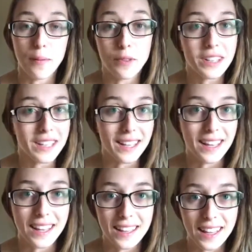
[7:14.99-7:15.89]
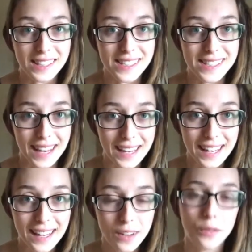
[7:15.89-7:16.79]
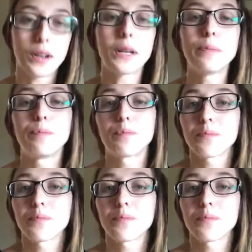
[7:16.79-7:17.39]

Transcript: really exciting, right?